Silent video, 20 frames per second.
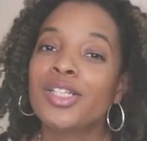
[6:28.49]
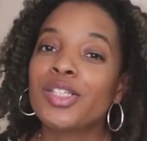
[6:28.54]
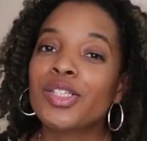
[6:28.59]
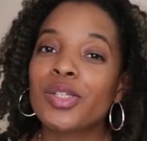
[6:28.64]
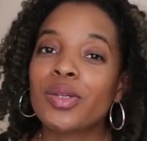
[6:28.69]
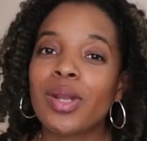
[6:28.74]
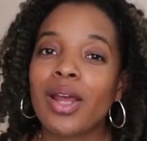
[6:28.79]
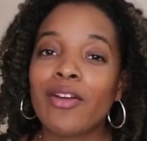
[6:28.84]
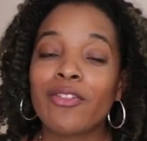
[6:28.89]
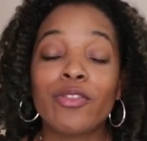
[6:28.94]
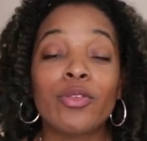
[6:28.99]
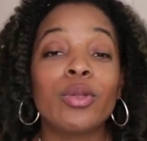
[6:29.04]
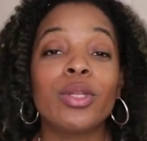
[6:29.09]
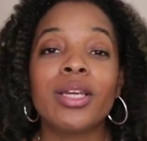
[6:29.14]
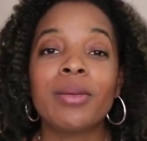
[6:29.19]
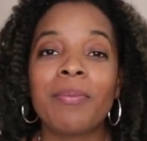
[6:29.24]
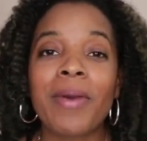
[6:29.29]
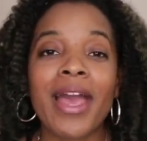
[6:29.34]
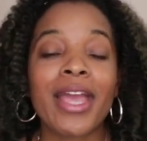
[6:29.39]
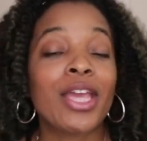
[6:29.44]
So now if you
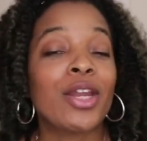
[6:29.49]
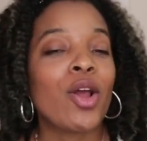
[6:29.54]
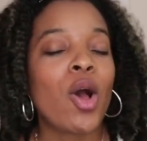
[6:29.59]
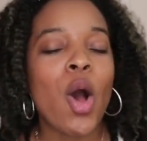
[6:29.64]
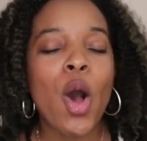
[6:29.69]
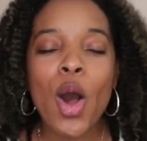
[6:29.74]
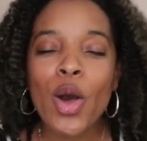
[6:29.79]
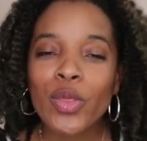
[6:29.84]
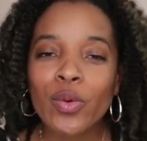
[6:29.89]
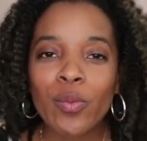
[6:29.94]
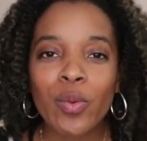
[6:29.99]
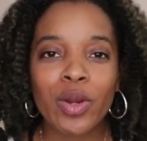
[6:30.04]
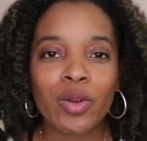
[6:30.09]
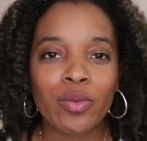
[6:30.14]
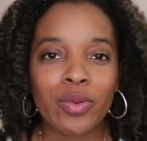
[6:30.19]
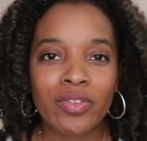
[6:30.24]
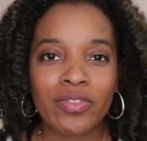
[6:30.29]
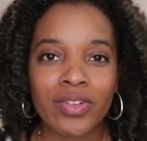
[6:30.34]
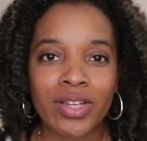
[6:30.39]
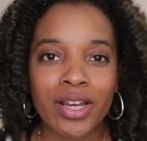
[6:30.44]
look back at all the
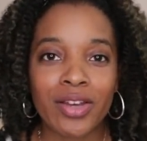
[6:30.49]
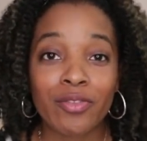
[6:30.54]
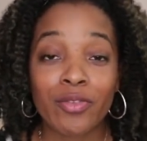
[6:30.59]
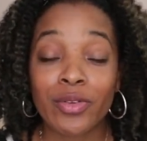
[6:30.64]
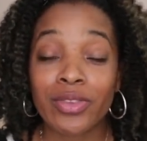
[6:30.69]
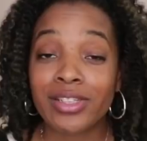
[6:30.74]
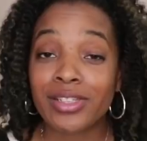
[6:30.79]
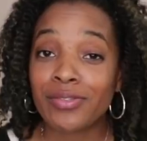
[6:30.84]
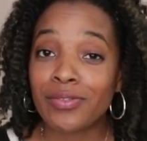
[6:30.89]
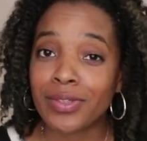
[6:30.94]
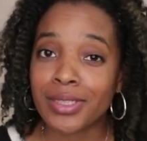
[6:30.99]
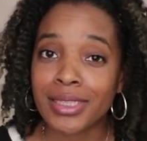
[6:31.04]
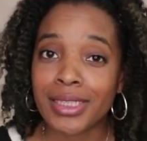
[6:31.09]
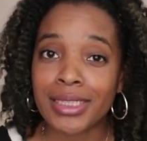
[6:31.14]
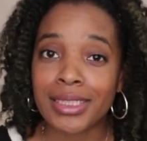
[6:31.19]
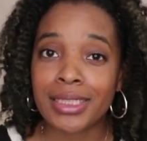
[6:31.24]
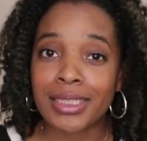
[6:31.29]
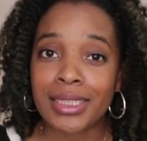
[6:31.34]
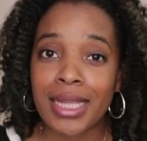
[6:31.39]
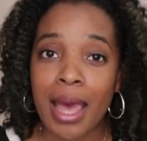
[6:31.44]
work we've done for this
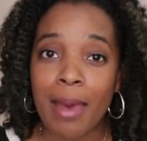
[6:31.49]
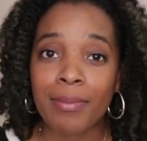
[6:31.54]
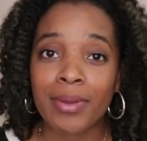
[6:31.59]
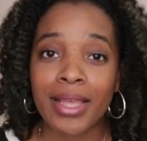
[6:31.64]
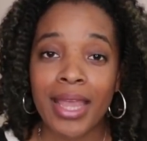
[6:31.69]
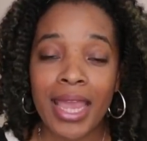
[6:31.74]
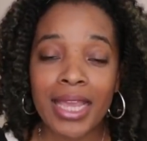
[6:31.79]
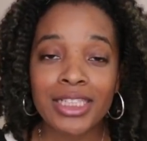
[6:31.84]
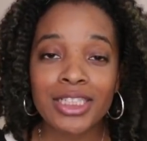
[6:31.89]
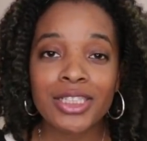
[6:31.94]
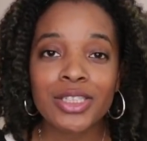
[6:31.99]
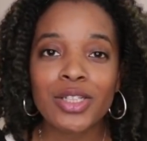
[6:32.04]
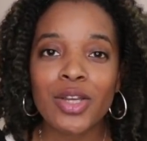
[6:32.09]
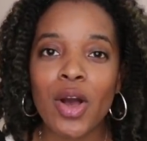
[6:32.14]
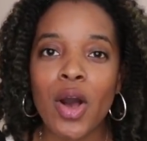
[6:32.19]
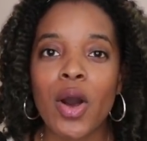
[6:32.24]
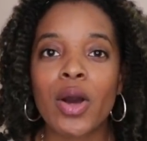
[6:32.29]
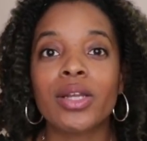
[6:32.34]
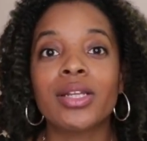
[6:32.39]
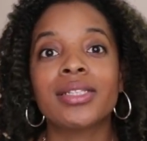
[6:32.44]
fictitious application
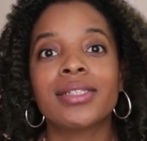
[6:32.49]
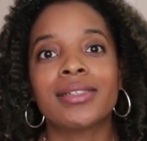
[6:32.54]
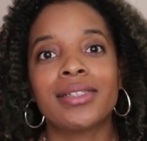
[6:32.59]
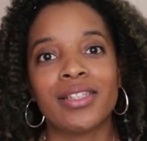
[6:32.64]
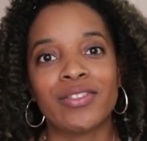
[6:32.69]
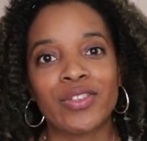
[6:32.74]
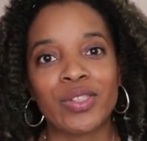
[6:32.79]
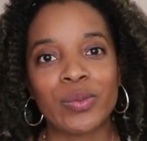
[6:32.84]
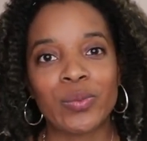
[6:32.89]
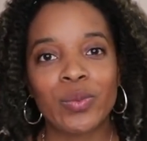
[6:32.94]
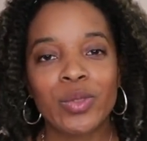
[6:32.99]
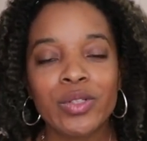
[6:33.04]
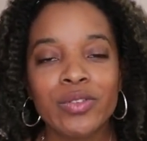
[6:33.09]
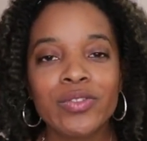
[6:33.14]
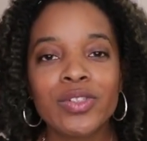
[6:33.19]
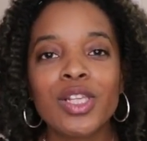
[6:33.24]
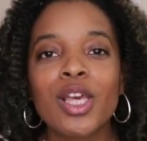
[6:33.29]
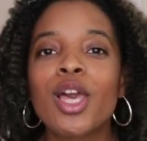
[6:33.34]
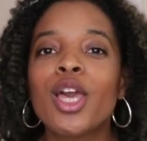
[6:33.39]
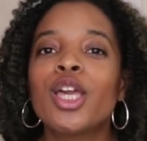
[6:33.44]
called Sniffs and
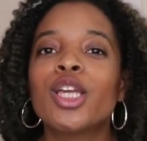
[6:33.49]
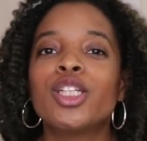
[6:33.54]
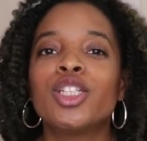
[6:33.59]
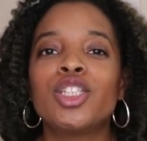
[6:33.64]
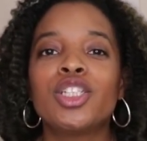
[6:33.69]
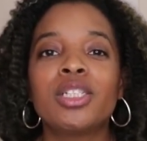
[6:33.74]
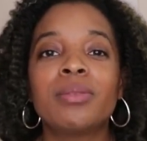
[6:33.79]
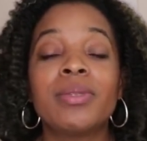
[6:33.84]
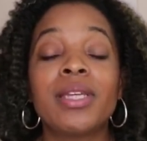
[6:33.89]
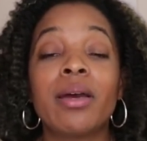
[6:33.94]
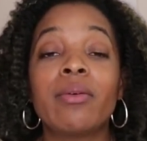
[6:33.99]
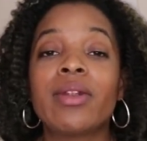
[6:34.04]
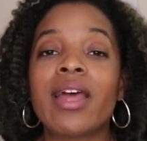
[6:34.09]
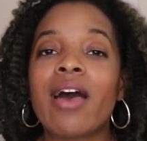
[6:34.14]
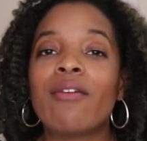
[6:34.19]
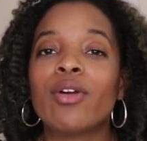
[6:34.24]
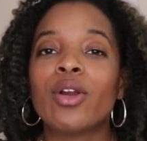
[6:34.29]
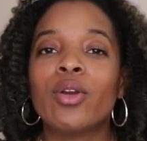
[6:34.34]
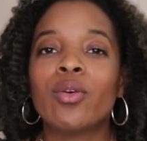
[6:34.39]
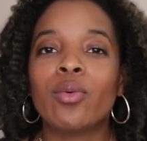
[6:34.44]
Wolves, you should be able to
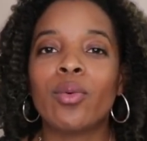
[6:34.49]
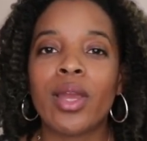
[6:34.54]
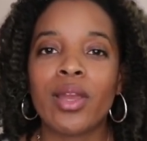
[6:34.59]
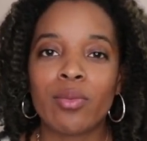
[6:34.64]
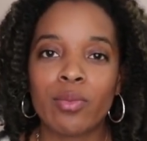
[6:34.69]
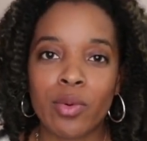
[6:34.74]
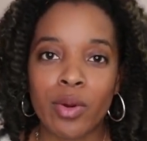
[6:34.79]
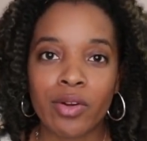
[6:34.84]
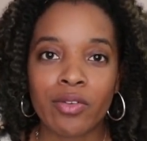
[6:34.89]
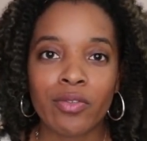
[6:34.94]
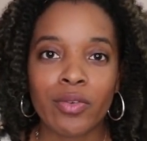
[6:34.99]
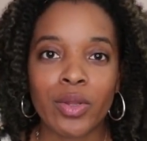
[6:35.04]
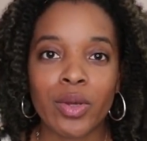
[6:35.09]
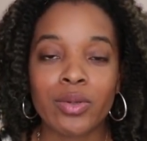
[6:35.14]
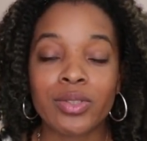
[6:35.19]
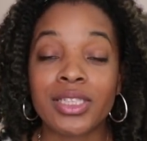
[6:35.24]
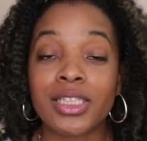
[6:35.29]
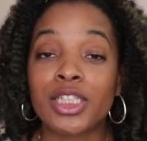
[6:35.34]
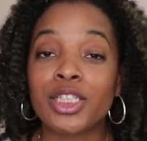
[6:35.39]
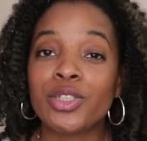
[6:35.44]
have a great
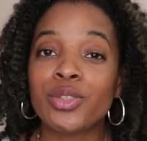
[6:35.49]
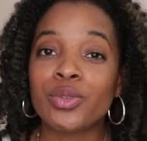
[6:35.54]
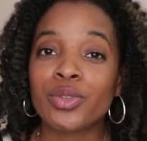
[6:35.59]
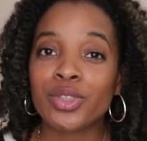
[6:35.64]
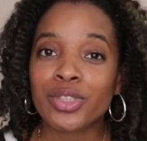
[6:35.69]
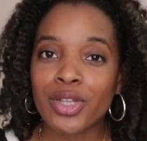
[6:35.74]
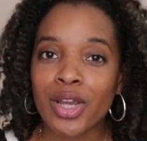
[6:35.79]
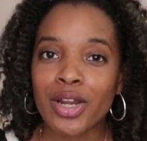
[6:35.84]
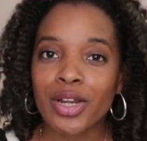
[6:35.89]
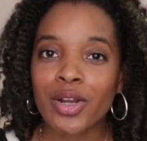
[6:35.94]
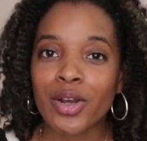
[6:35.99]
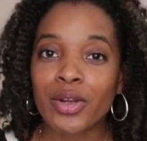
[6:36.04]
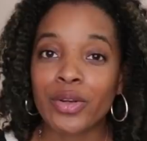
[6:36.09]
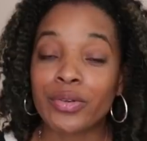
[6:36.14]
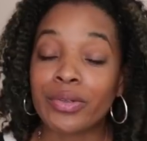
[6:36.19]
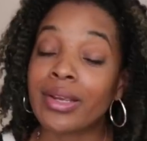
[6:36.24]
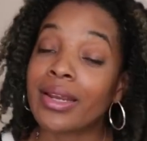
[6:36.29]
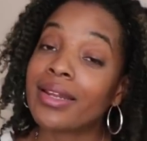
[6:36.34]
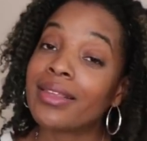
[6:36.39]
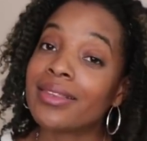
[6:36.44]
workflow to get you started on
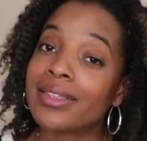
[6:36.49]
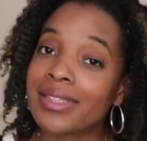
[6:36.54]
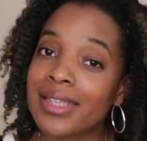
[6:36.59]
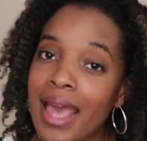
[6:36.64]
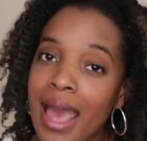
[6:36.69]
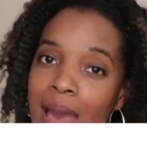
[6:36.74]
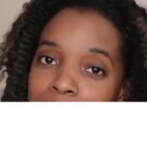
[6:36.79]
creating this